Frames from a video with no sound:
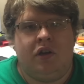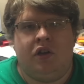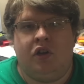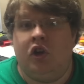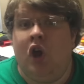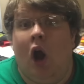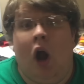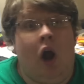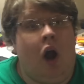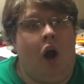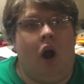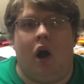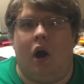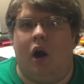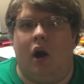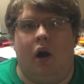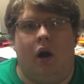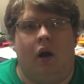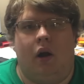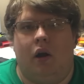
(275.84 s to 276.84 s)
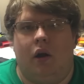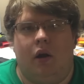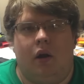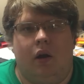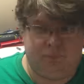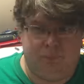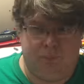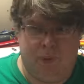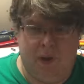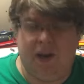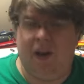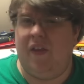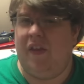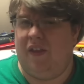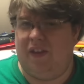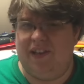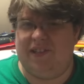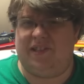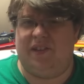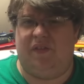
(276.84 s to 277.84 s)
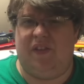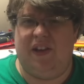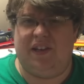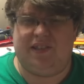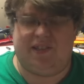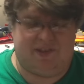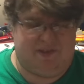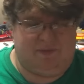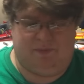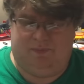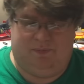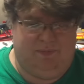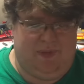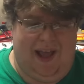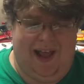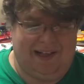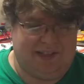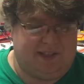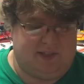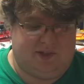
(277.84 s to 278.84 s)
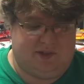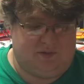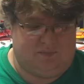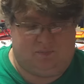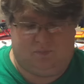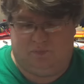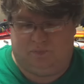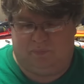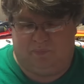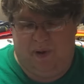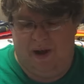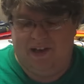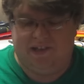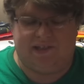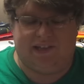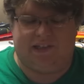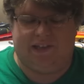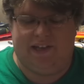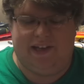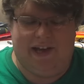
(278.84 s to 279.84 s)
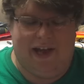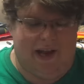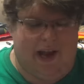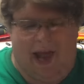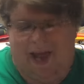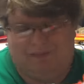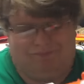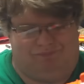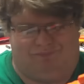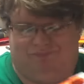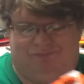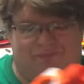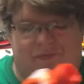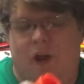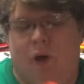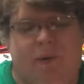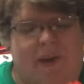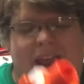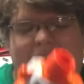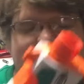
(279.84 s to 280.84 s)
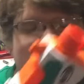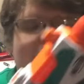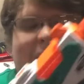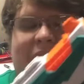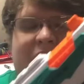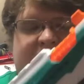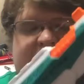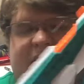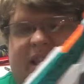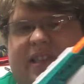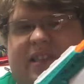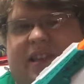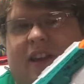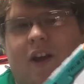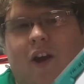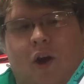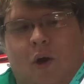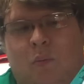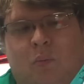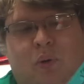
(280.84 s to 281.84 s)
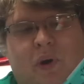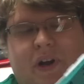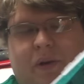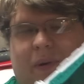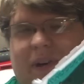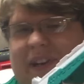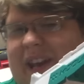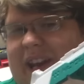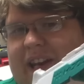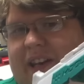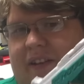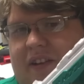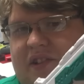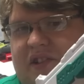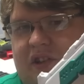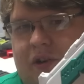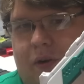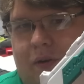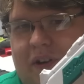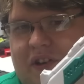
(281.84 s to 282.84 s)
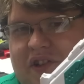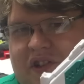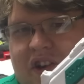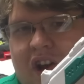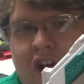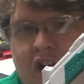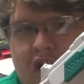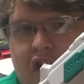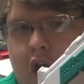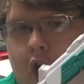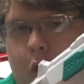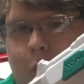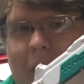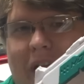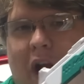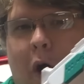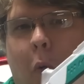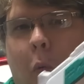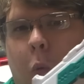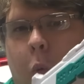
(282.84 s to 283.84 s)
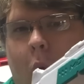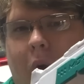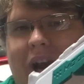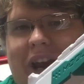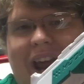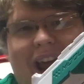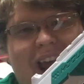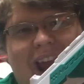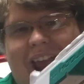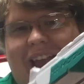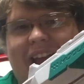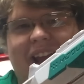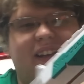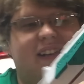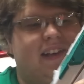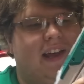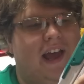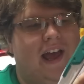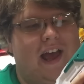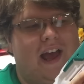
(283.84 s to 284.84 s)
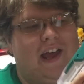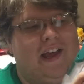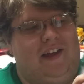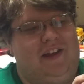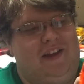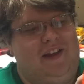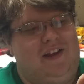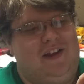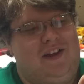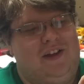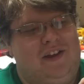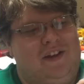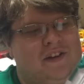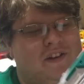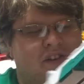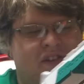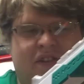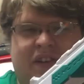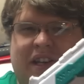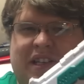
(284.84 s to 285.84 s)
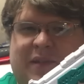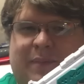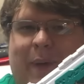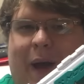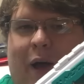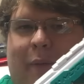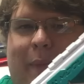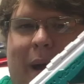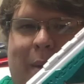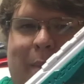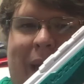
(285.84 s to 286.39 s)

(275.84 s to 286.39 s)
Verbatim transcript: Grr! But on the list of things, that's basically it. Okay, yeah, this is pretty ridiculous too. There's no way to one-hand dismount my